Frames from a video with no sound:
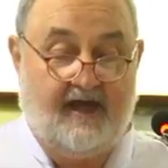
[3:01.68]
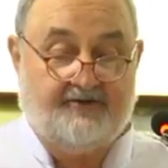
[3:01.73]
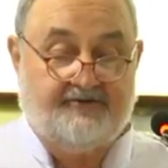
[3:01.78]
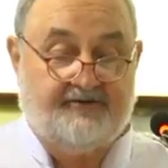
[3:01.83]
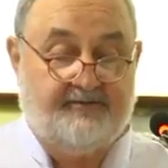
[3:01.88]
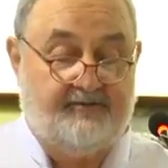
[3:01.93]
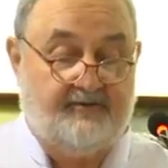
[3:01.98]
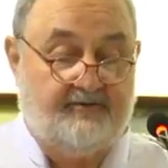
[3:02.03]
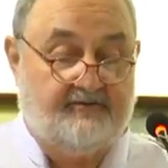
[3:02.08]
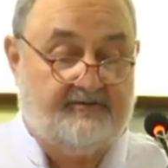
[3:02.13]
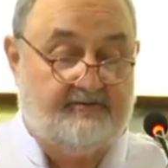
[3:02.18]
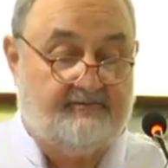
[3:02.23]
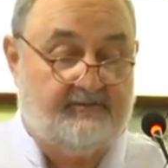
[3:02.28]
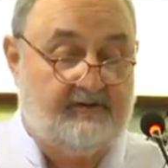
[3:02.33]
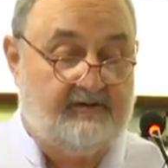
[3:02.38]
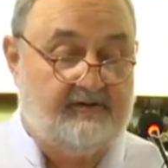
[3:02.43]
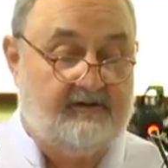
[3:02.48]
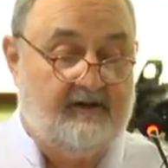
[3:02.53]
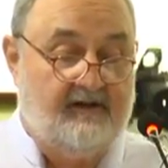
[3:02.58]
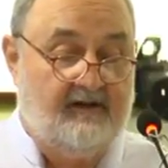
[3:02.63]

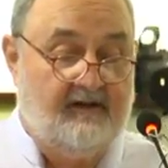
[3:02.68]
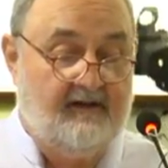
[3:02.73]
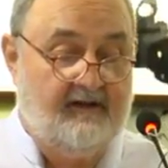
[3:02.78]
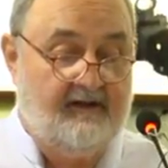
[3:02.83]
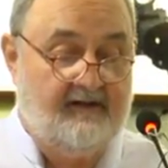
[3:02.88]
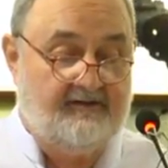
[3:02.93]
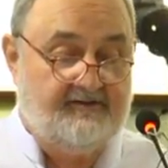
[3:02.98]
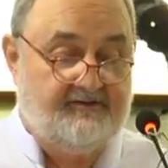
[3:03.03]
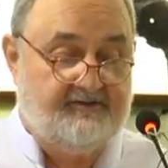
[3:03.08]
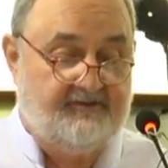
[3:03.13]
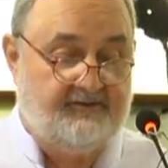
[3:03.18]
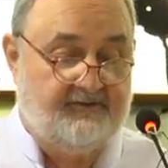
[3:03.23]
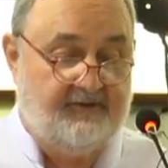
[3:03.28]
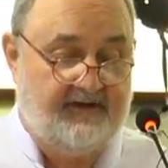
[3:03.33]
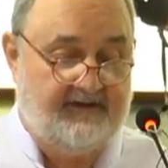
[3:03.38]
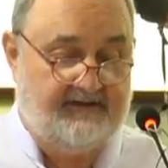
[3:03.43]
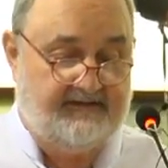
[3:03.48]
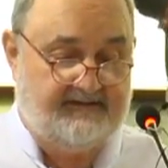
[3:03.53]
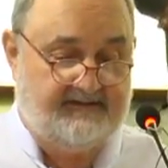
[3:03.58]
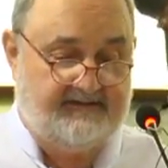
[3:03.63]
attributable to
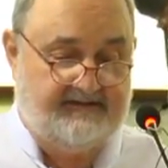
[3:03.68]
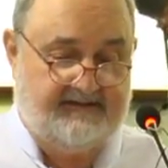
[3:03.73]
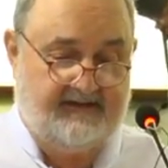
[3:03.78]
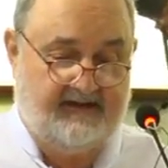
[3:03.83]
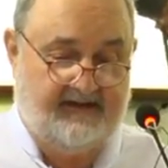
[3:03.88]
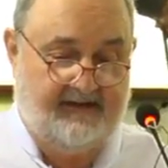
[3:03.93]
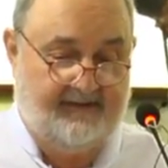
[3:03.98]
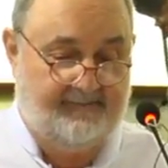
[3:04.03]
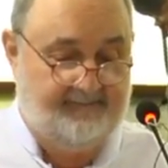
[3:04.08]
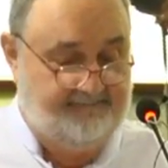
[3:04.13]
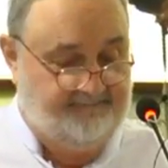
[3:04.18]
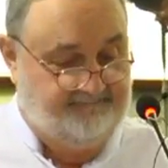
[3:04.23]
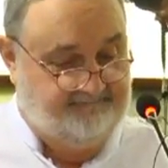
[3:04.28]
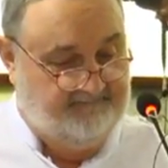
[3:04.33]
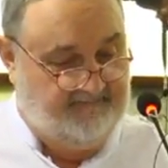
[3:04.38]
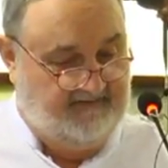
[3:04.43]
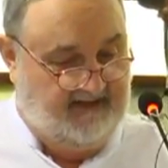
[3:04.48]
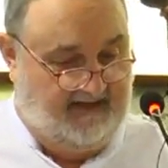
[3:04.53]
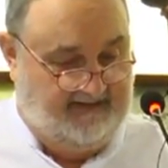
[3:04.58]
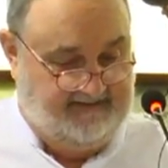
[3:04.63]
his
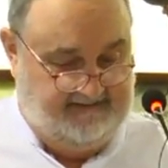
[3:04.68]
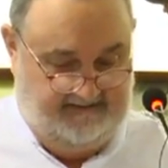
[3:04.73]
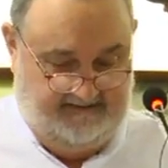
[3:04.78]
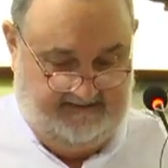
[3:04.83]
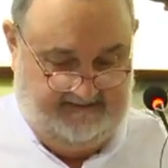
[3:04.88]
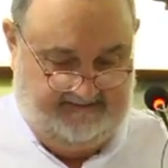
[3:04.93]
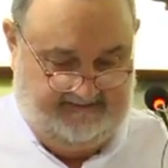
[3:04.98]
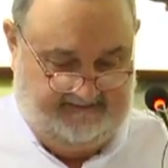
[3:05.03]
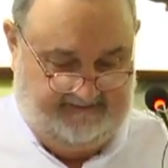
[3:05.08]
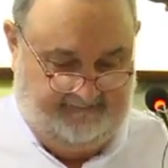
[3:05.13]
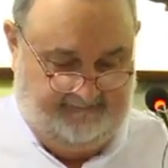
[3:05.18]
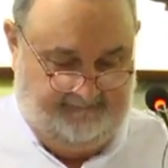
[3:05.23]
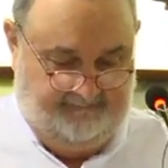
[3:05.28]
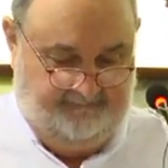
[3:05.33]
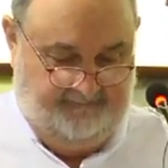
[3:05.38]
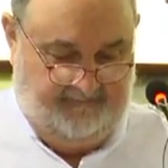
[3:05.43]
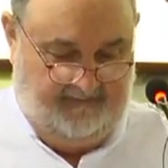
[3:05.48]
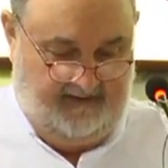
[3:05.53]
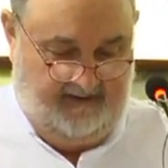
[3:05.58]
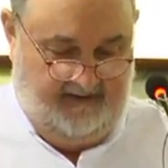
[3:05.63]
kindness.
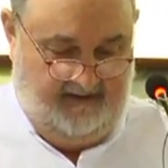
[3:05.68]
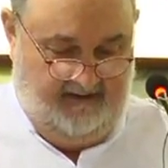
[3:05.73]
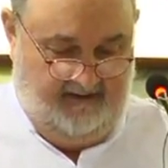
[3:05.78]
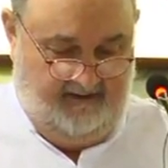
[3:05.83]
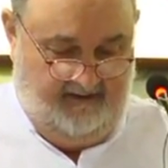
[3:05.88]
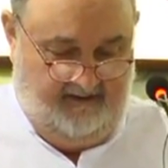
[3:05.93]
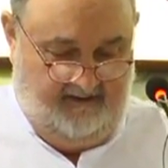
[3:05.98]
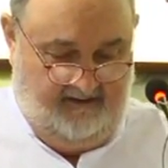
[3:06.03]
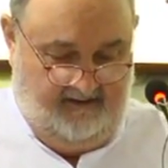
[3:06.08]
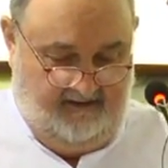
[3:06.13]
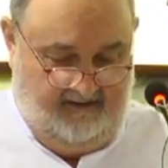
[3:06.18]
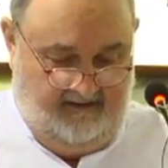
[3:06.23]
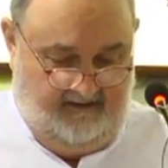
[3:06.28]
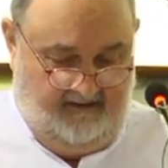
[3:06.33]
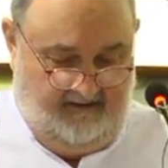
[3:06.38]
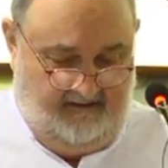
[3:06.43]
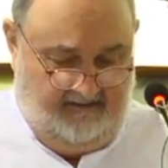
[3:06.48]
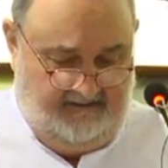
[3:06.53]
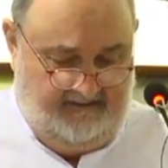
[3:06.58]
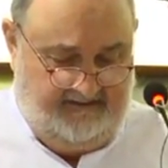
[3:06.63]

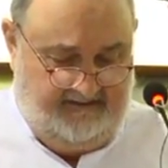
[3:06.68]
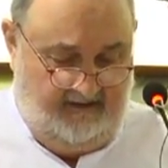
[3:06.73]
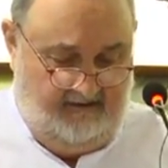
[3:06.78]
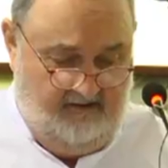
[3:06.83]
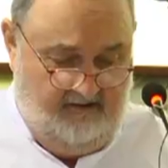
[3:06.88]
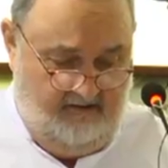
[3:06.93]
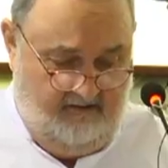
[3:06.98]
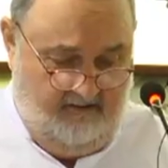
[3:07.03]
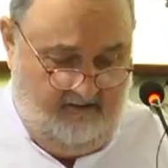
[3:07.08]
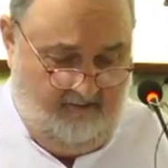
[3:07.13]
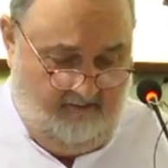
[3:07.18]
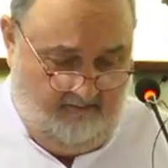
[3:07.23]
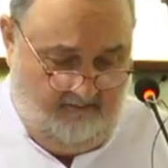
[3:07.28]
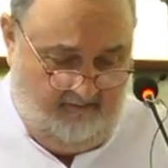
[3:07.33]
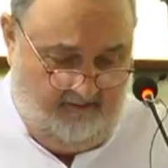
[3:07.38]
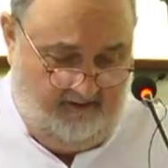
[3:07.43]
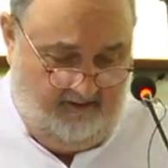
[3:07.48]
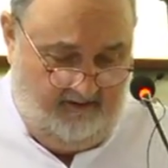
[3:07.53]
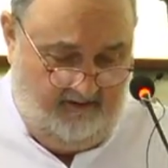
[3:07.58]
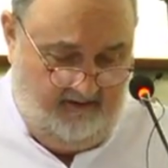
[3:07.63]
So
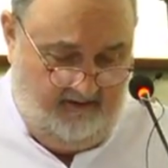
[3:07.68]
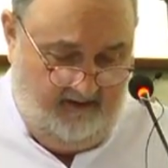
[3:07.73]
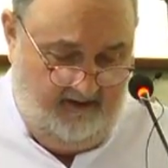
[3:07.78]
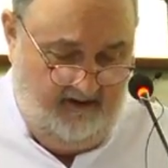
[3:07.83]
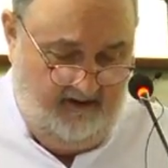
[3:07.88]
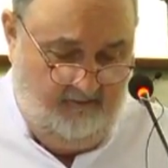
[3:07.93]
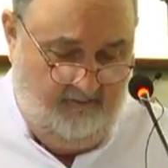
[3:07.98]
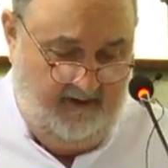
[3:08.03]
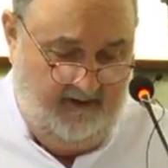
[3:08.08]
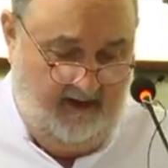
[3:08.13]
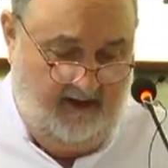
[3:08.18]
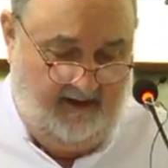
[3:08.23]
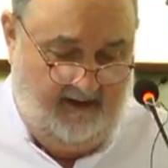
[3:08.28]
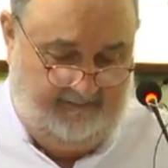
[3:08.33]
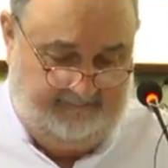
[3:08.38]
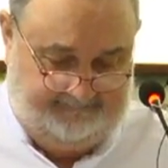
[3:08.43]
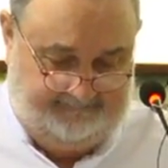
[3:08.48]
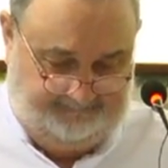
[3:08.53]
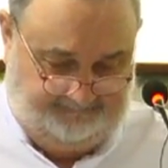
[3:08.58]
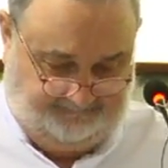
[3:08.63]
here we
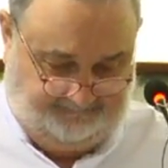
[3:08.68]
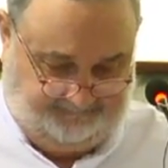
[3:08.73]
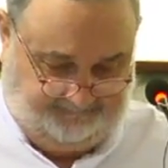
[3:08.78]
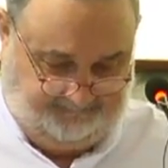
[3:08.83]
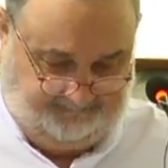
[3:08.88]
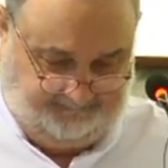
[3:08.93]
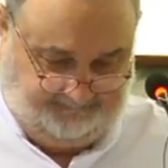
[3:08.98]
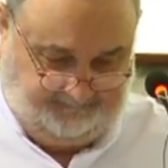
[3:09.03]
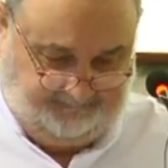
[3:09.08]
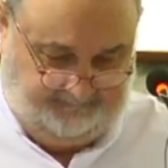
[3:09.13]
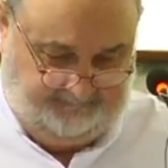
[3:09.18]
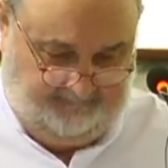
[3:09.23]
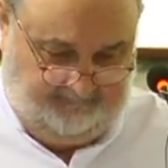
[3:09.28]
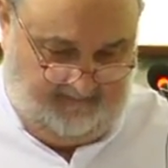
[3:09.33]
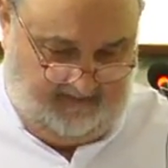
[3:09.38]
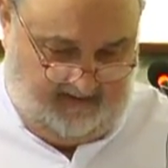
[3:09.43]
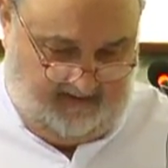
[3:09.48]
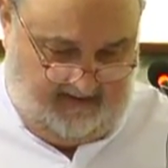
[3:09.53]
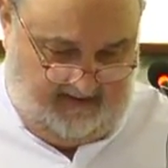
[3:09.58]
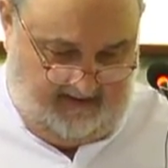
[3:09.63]
are.
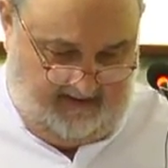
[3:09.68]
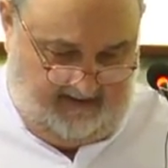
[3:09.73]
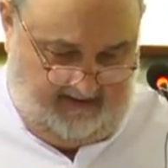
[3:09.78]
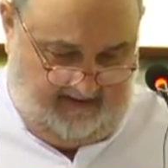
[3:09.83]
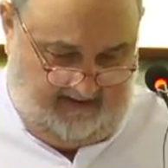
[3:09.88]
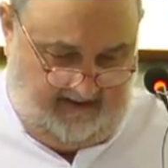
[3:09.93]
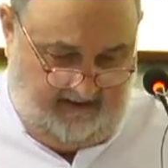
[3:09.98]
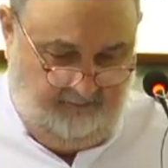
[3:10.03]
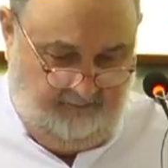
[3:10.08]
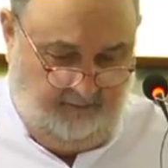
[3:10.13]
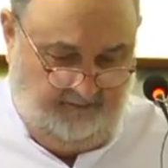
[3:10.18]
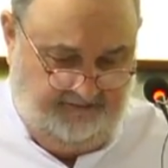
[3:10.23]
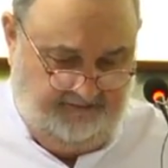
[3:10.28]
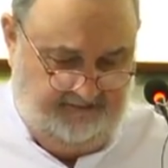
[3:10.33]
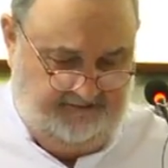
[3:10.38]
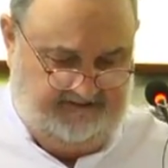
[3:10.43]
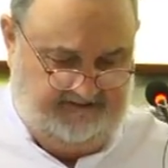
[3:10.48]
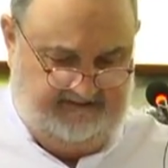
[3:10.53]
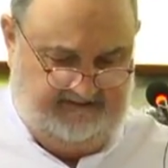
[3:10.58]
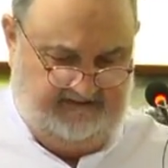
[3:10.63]
I want
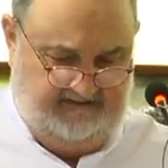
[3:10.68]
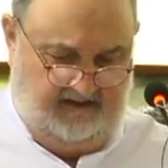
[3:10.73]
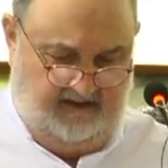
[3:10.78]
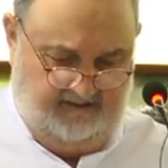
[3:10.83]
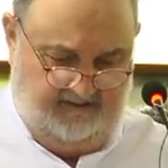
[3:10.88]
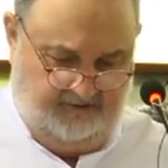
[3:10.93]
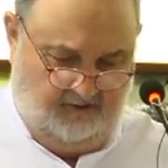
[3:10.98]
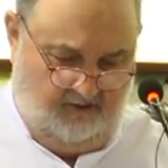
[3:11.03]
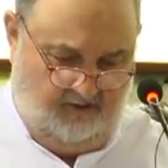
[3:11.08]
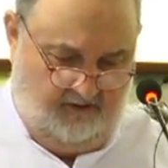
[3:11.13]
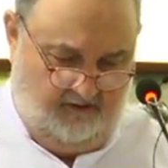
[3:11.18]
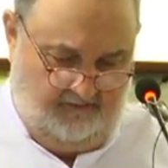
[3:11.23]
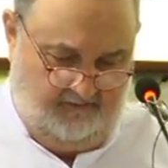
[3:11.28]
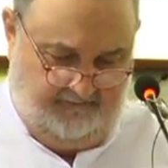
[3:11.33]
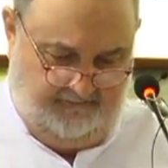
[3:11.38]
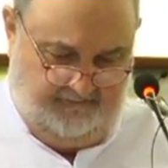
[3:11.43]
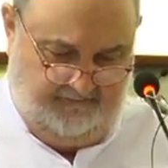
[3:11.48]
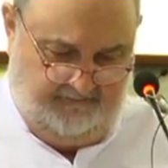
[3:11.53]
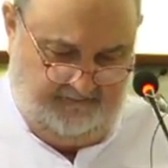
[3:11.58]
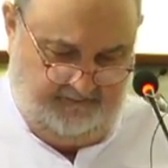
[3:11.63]
to start
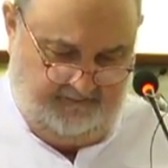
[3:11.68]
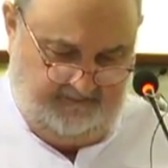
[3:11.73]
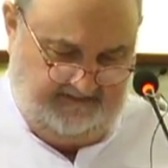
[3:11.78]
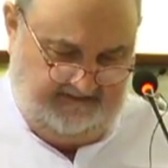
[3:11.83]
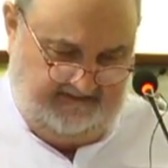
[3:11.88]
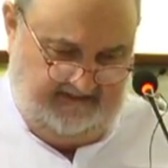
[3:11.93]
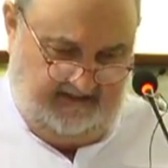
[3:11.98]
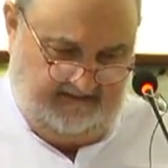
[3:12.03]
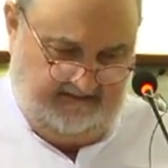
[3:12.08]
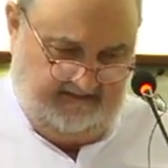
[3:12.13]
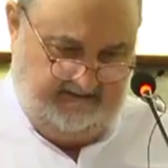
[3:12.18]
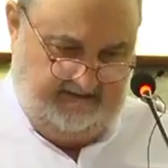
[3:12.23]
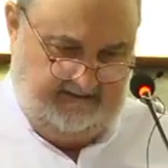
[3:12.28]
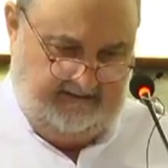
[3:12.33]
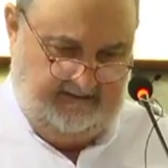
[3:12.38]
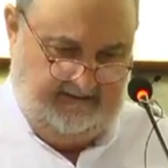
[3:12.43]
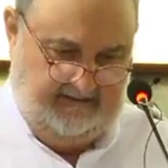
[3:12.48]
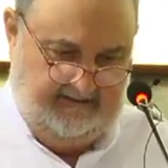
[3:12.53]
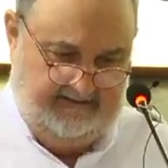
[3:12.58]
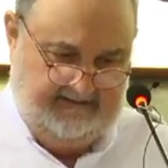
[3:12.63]
off to set
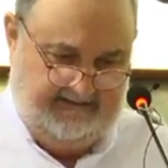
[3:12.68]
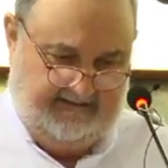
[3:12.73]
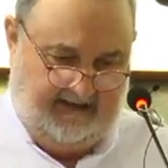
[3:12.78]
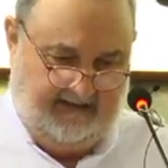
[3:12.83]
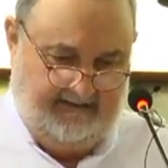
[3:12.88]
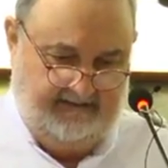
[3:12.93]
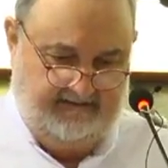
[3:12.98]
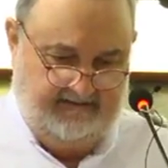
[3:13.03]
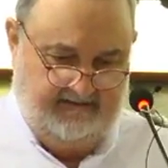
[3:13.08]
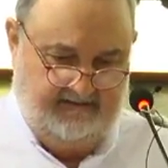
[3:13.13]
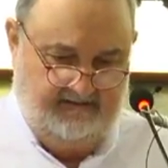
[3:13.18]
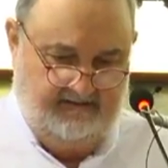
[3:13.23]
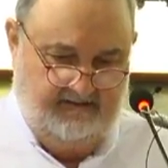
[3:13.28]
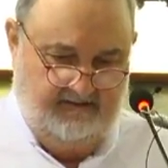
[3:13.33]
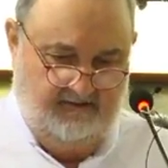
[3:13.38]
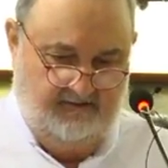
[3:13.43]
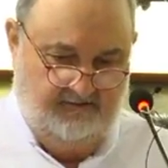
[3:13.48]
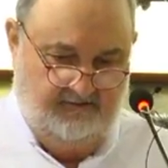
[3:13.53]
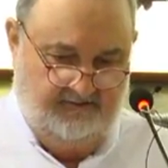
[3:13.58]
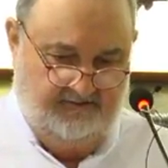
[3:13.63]
a slight
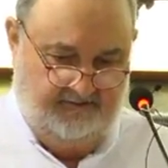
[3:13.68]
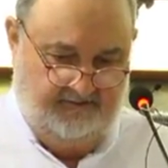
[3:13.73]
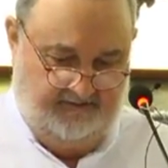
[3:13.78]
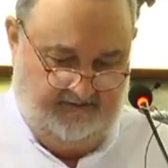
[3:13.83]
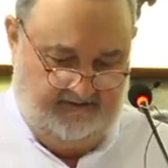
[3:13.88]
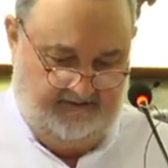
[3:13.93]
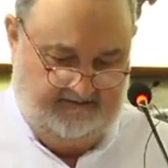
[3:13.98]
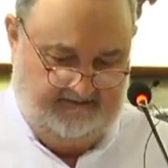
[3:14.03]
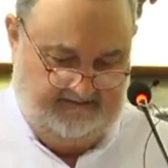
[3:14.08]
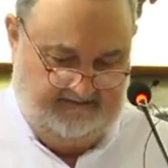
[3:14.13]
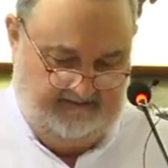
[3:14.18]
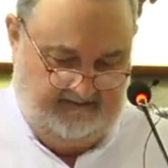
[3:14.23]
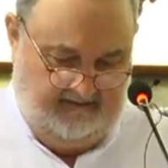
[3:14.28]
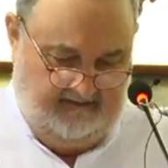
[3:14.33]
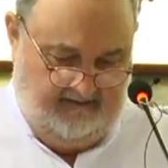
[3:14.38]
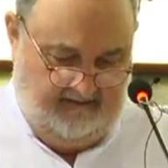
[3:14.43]
tone to this,